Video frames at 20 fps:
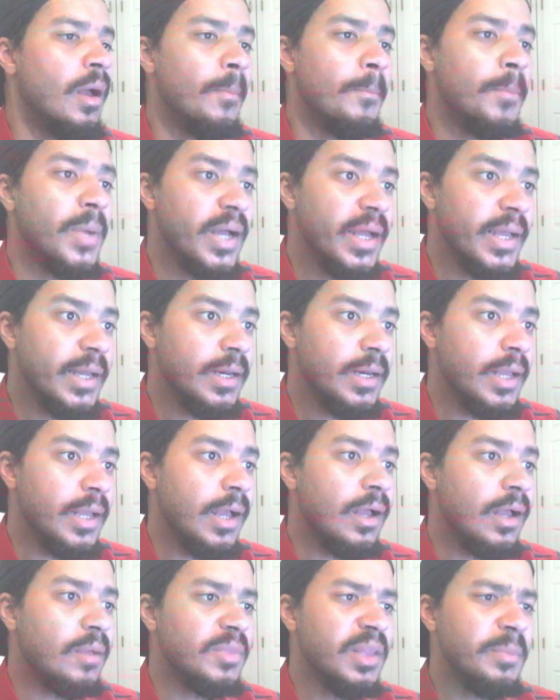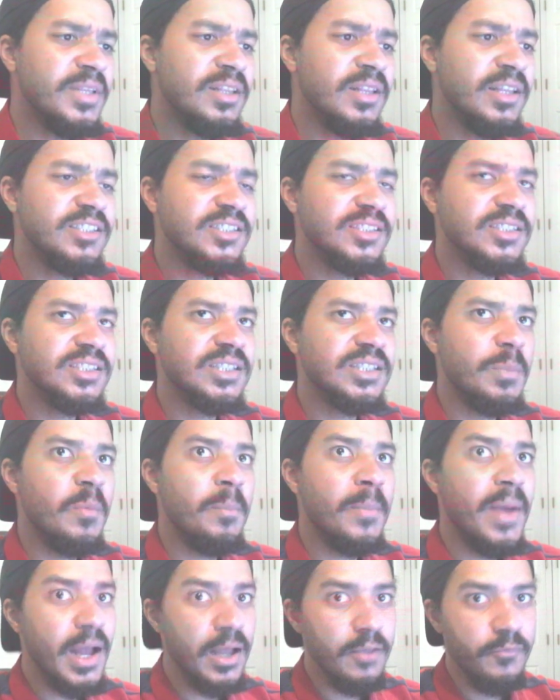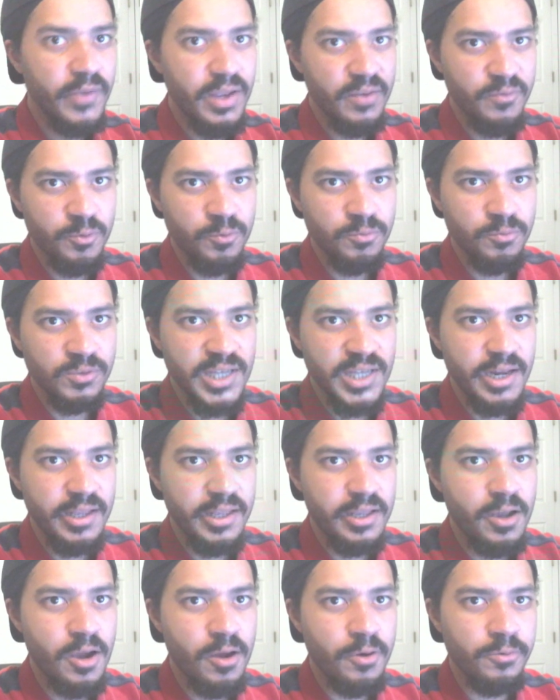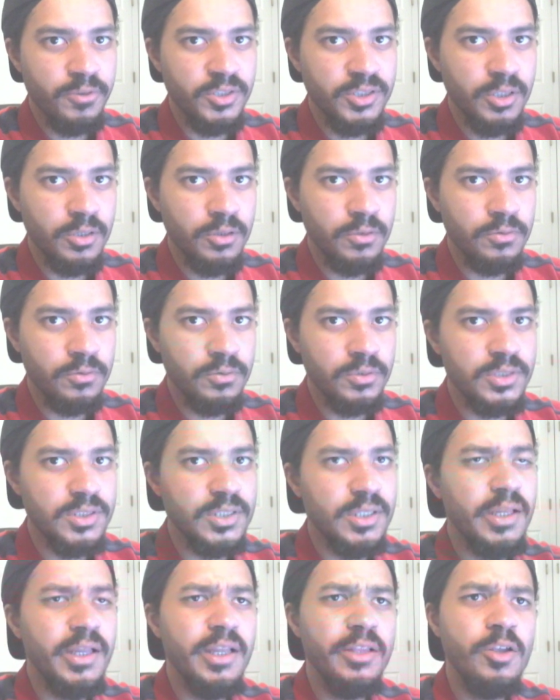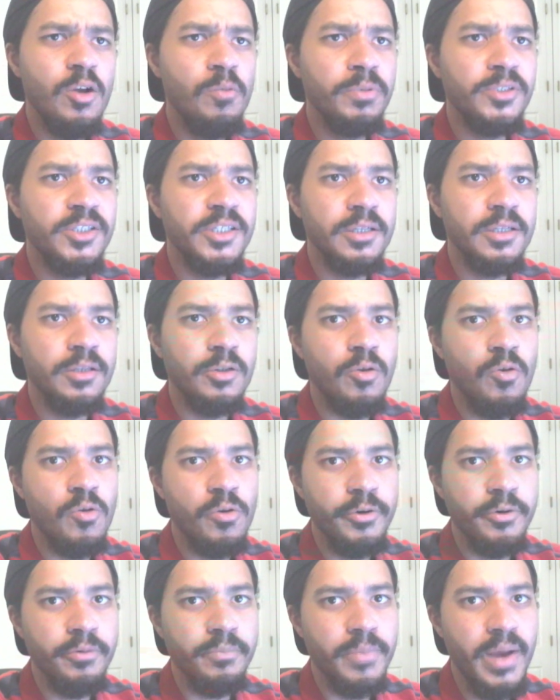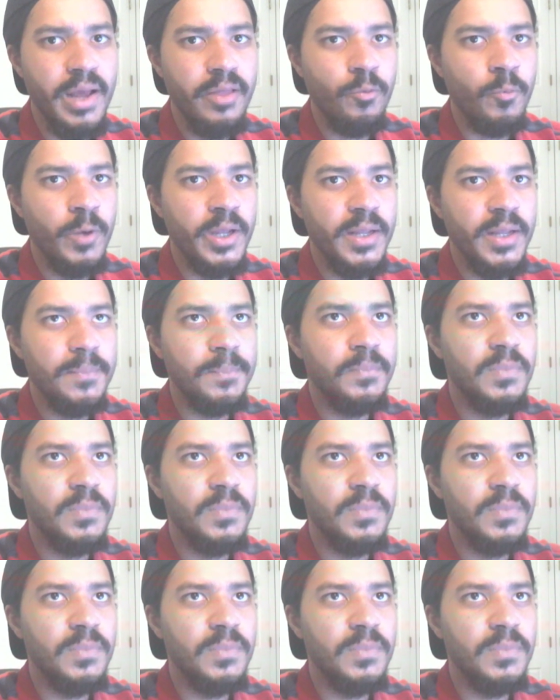But let me list some of my favorite Utada Hikaru songs in no particular order, by the way.